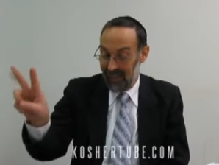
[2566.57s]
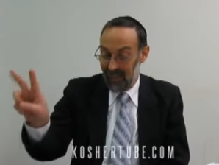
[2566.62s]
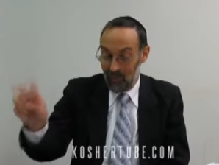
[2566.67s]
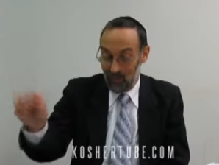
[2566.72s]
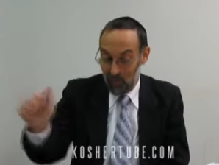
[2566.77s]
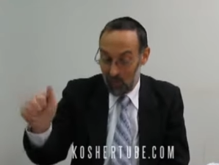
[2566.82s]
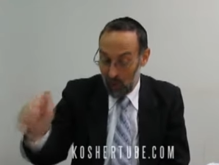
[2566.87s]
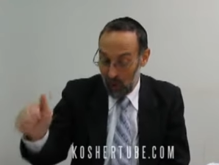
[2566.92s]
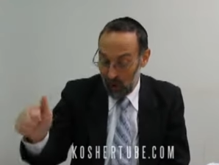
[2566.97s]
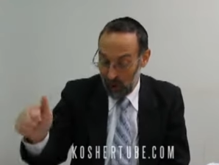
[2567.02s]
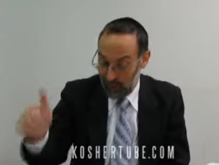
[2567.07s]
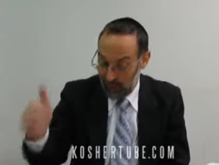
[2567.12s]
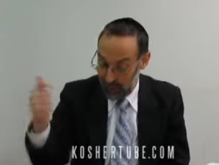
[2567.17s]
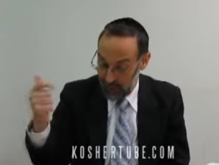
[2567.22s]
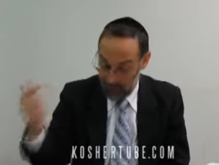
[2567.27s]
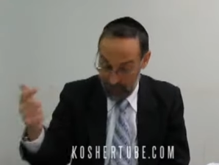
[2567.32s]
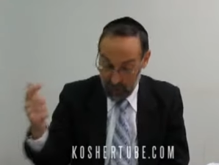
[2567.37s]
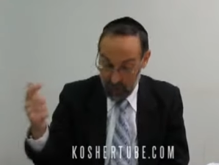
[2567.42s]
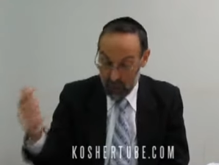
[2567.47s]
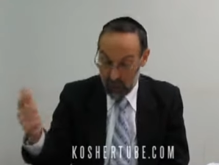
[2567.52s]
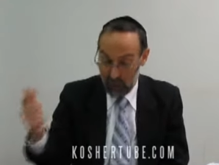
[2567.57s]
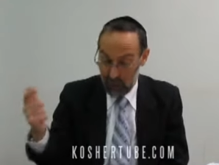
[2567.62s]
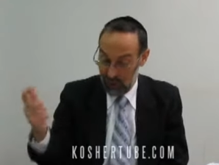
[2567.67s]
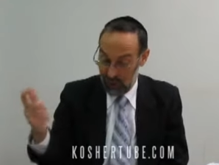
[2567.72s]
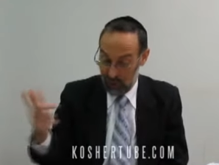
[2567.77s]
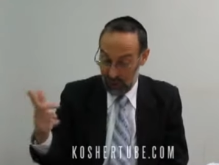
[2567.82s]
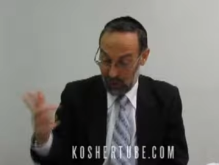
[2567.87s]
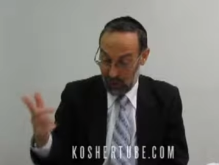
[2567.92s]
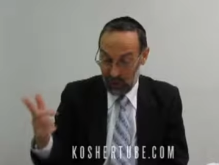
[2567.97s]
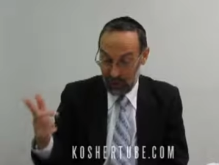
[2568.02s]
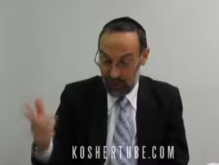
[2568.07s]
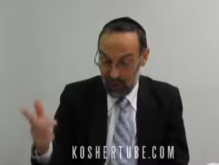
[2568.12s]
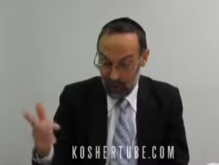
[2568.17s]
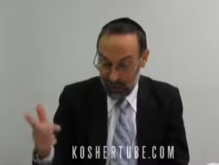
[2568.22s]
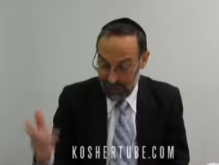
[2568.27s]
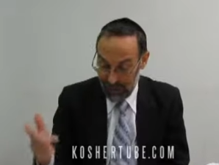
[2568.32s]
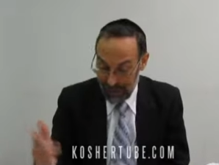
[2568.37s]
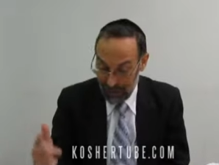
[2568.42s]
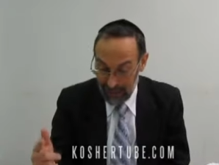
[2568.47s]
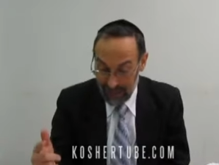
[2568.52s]
One for the Torah, which is called
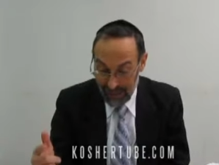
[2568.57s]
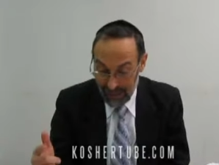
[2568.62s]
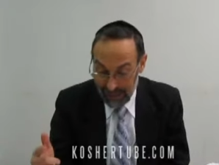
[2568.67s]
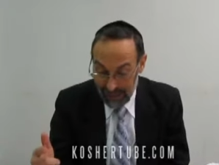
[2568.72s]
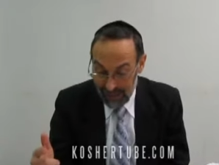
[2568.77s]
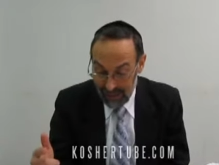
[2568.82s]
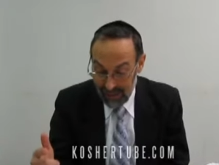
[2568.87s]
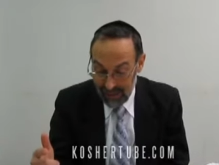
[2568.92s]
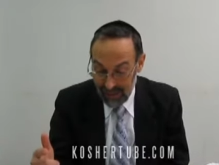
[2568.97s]
Torah's M S,